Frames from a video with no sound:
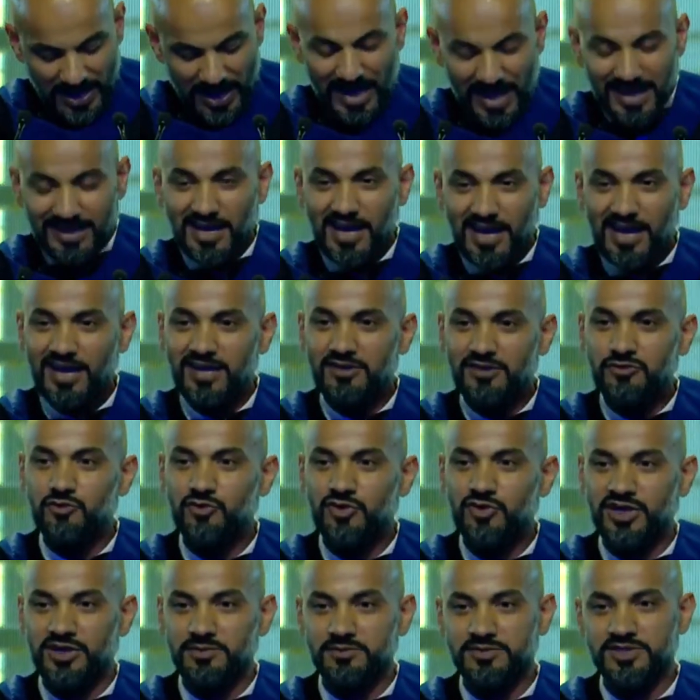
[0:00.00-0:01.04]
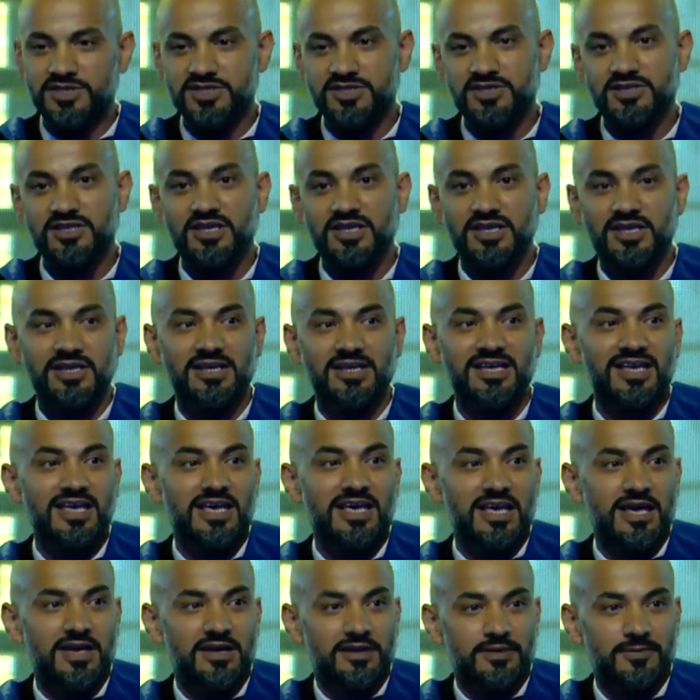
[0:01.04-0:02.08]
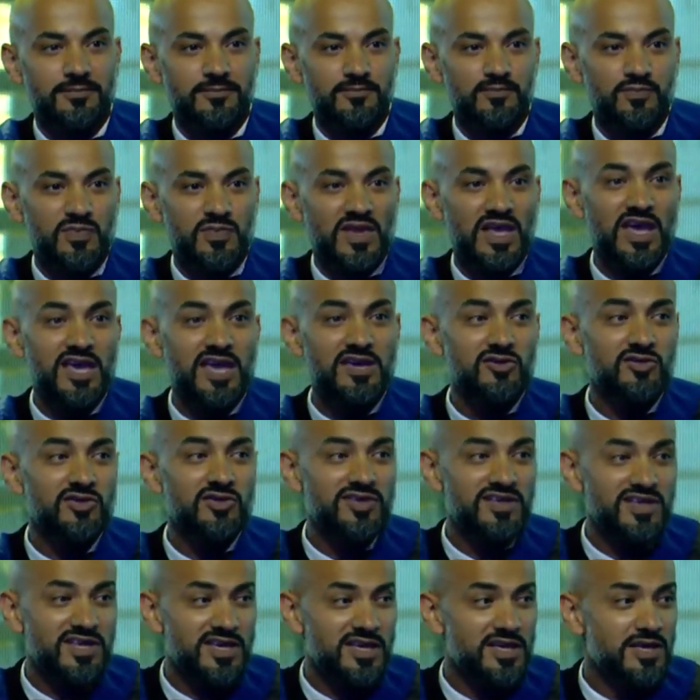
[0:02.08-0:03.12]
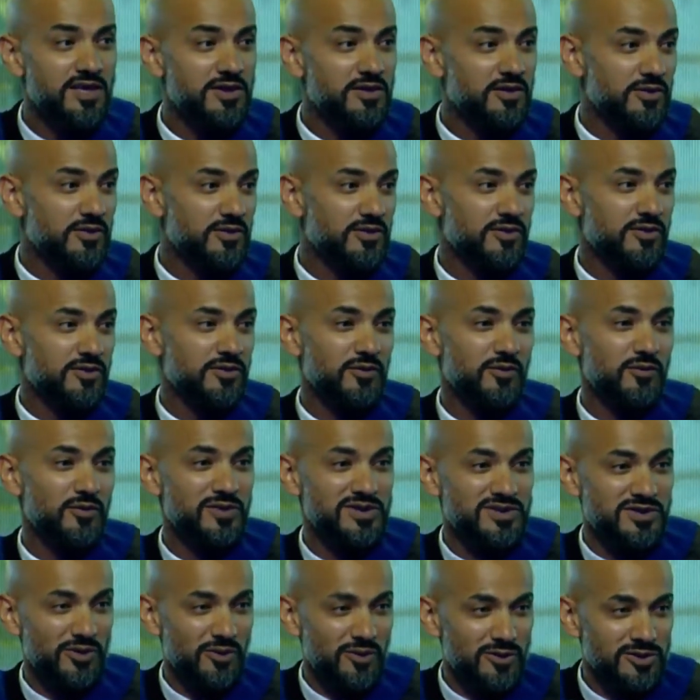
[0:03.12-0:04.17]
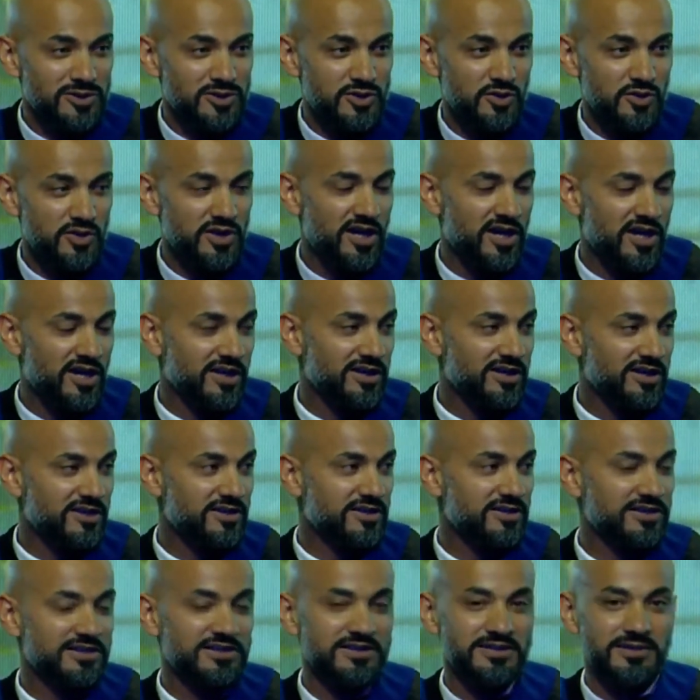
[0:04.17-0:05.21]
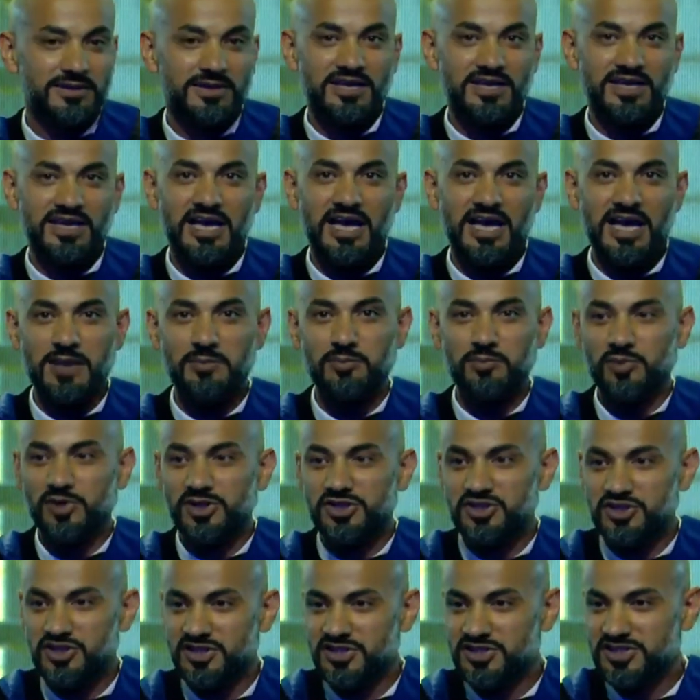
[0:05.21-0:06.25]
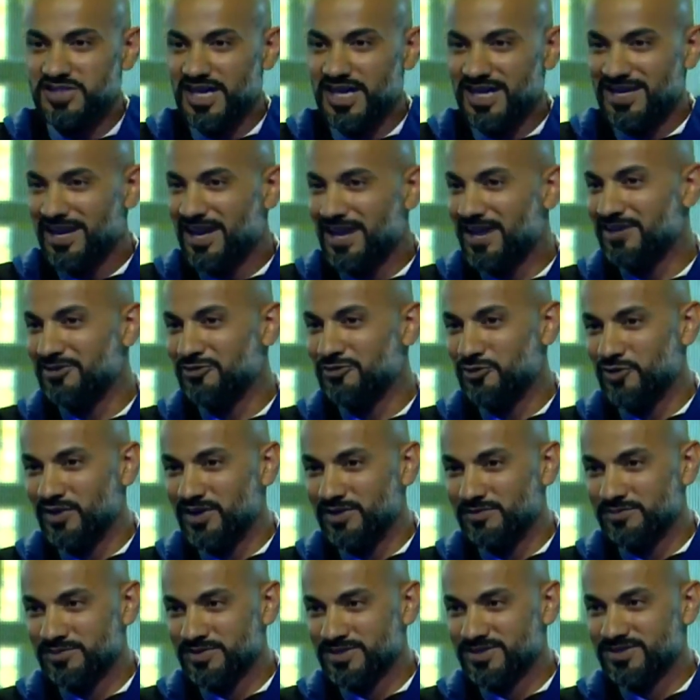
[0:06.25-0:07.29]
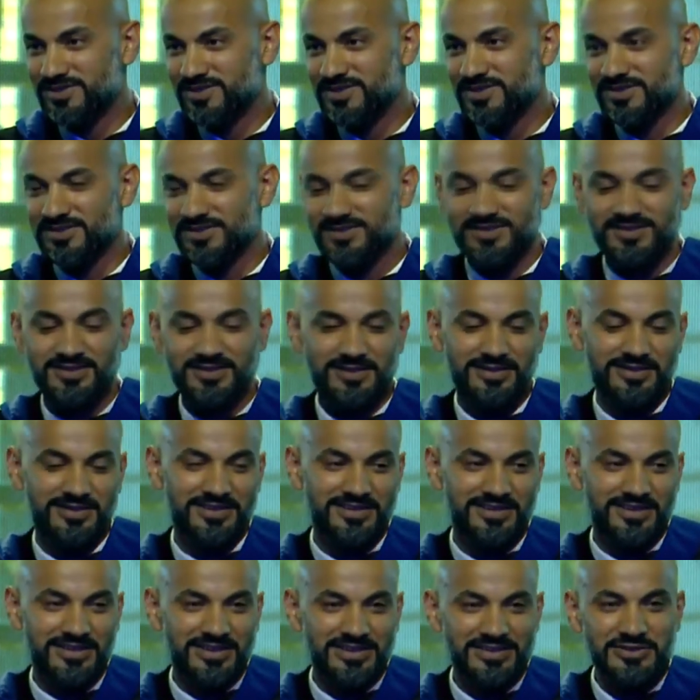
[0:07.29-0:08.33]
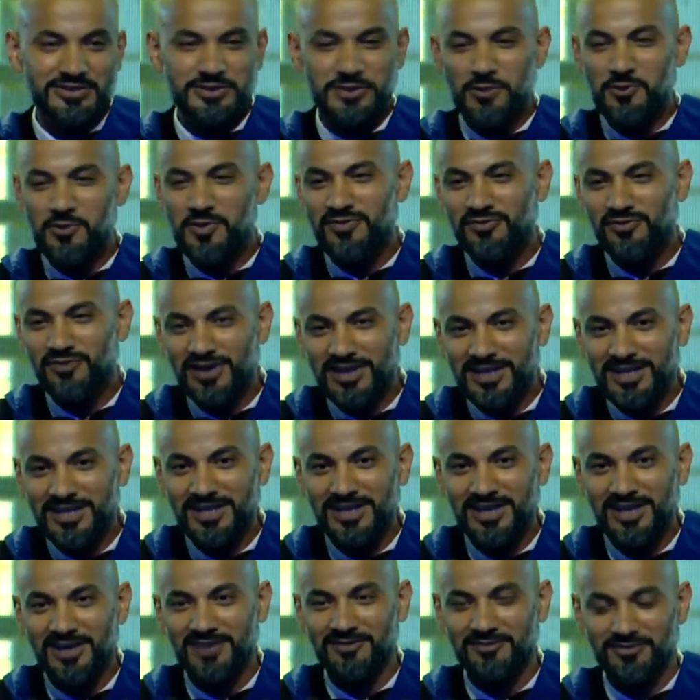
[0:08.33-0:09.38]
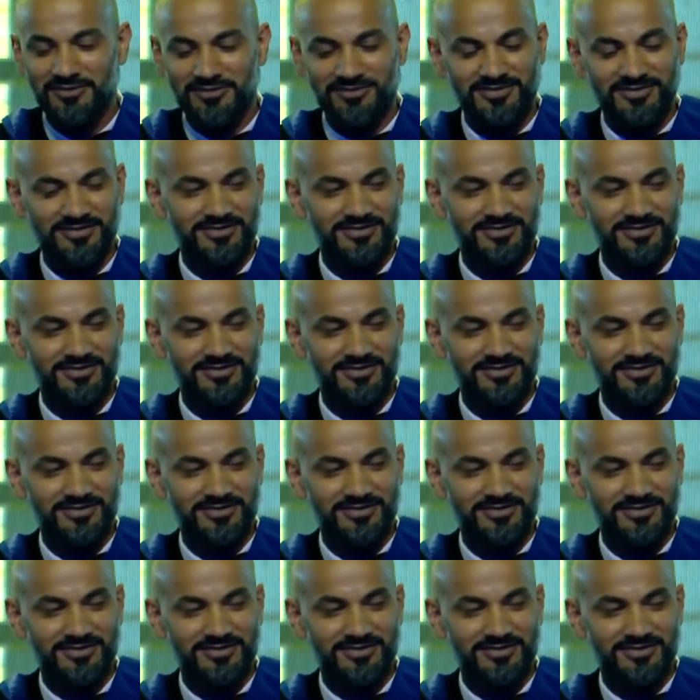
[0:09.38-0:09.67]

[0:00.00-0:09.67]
And I had dreams. AUD was also young, ambitious, and had dreams. So we fell in love.